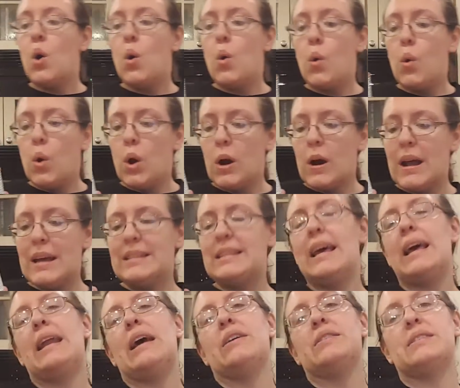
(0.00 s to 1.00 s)
or a
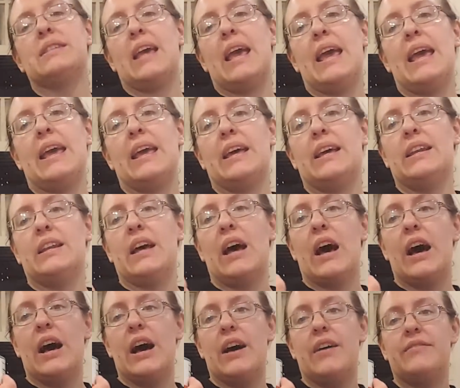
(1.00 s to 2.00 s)
10-ounce can
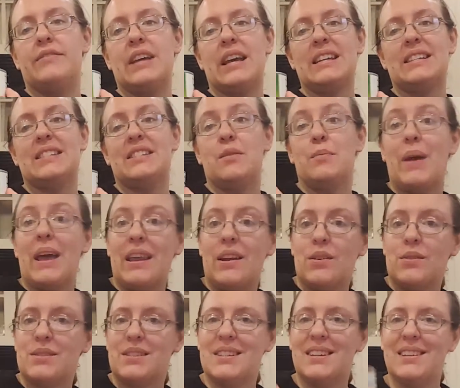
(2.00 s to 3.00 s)
of diced
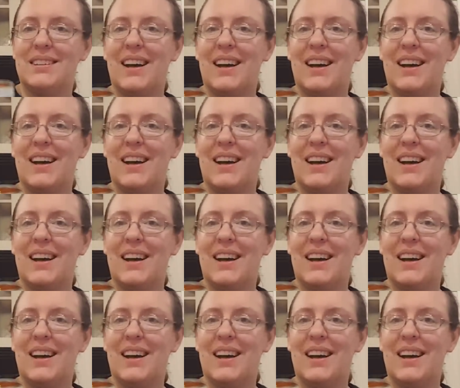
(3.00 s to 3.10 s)
tomatoes.